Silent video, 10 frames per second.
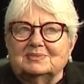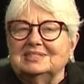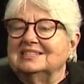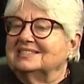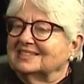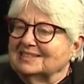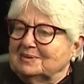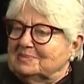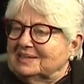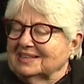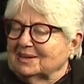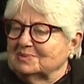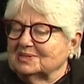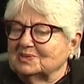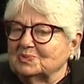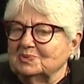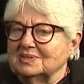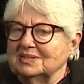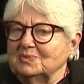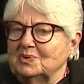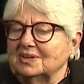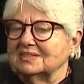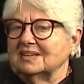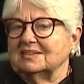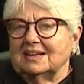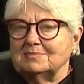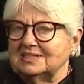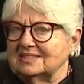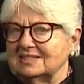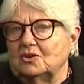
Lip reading: we need to think about that because we really want, I mean, the